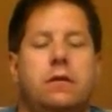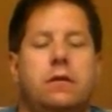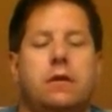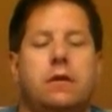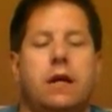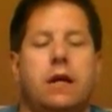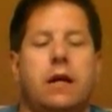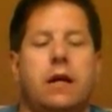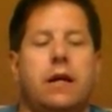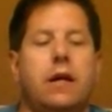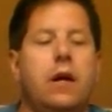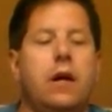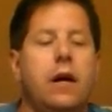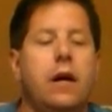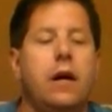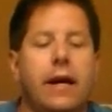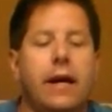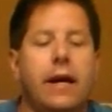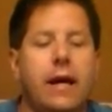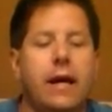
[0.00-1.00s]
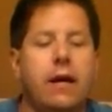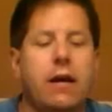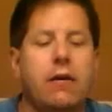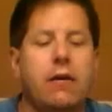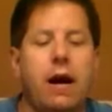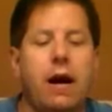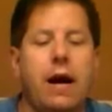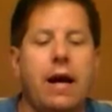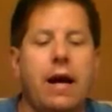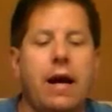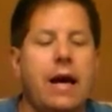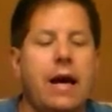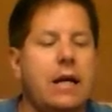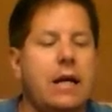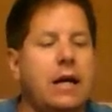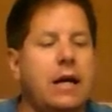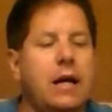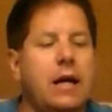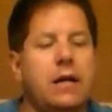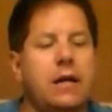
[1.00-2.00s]
Okay. Here I
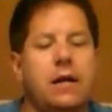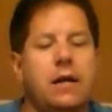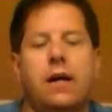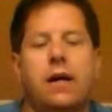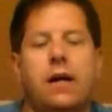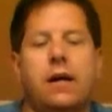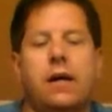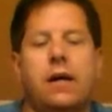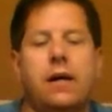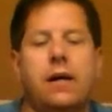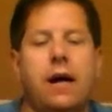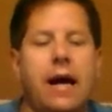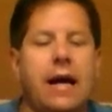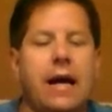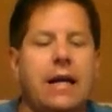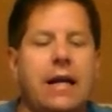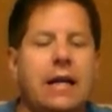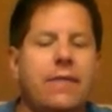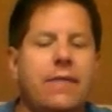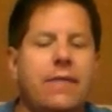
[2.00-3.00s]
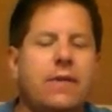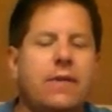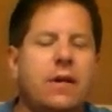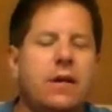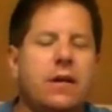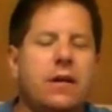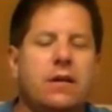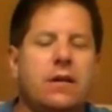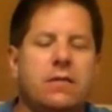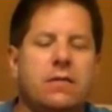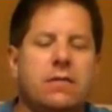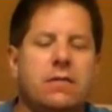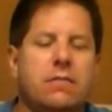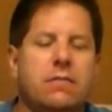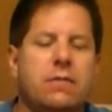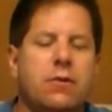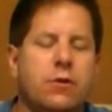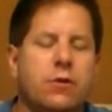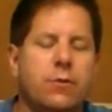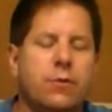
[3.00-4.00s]
had cut. I had left.
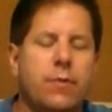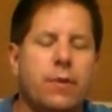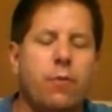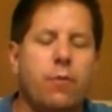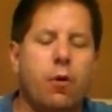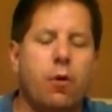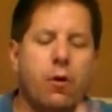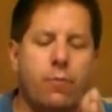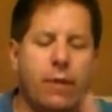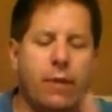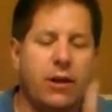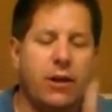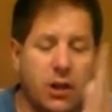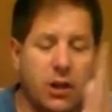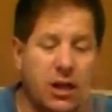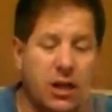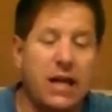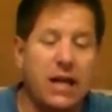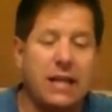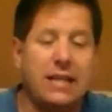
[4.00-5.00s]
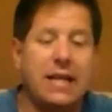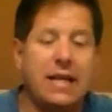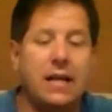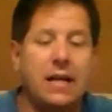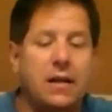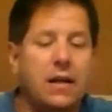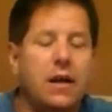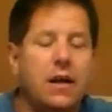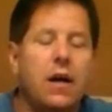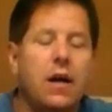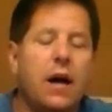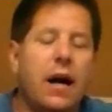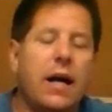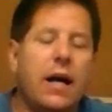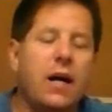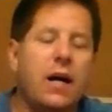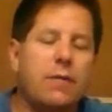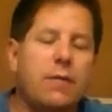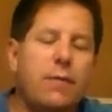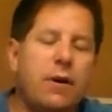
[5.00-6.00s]
There was a bit more, but I just cut that. I
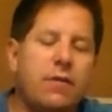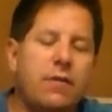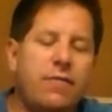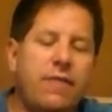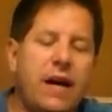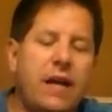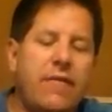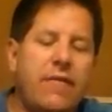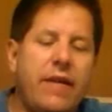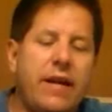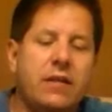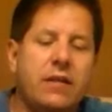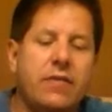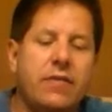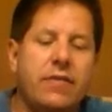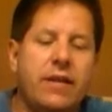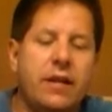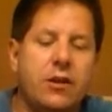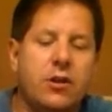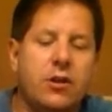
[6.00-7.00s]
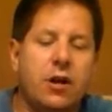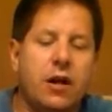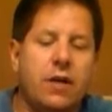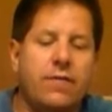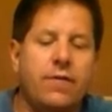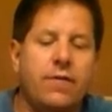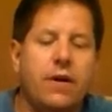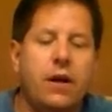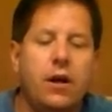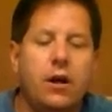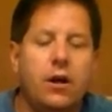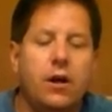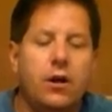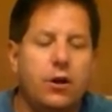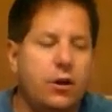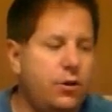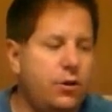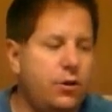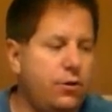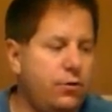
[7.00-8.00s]
cut about 5/8 of an inch off,
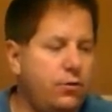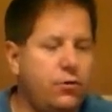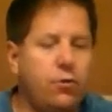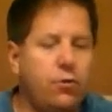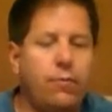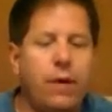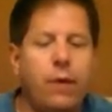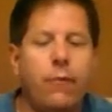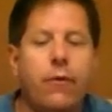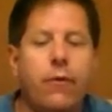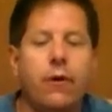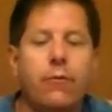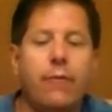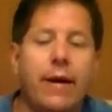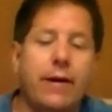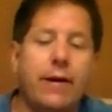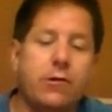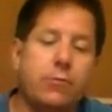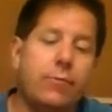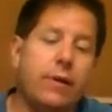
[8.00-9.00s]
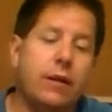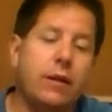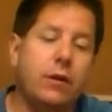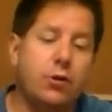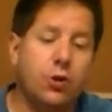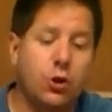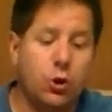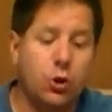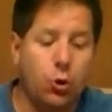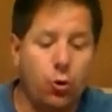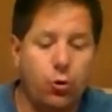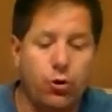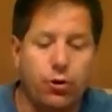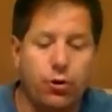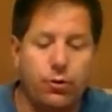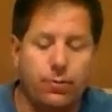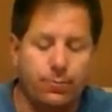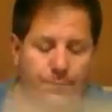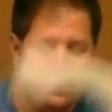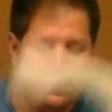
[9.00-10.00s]
so my wheelbase would be a little
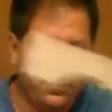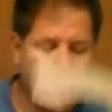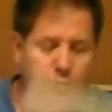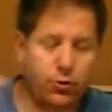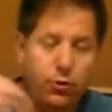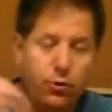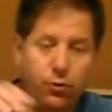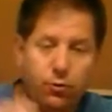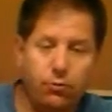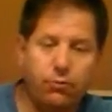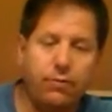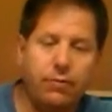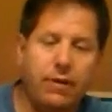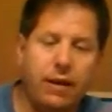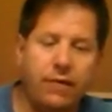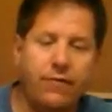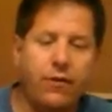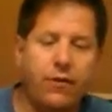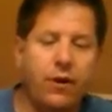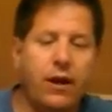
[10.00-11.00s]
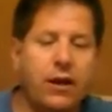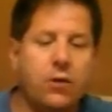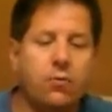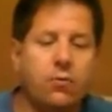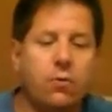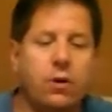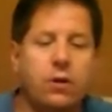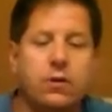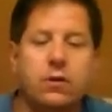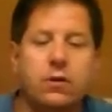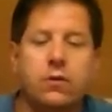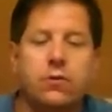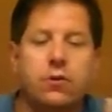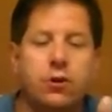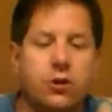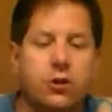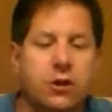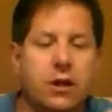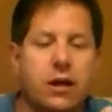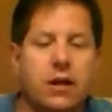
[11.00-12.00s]
shorter. So if you guys want to,
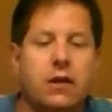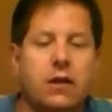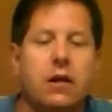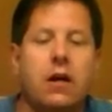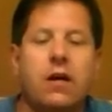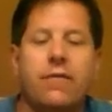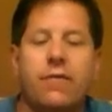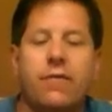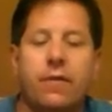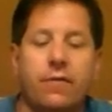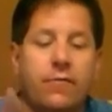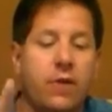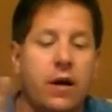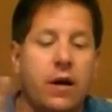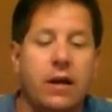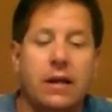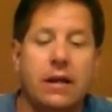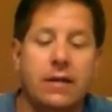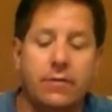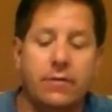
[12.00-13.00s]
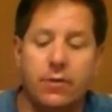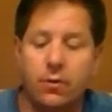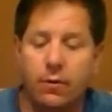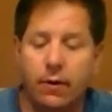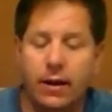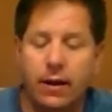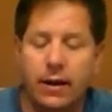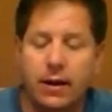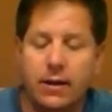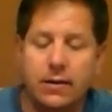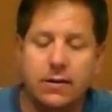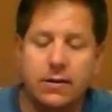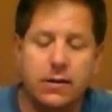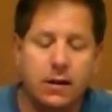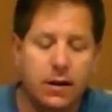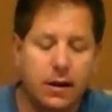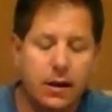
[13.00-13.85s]
just cut it off, or if not, leave it the way it is.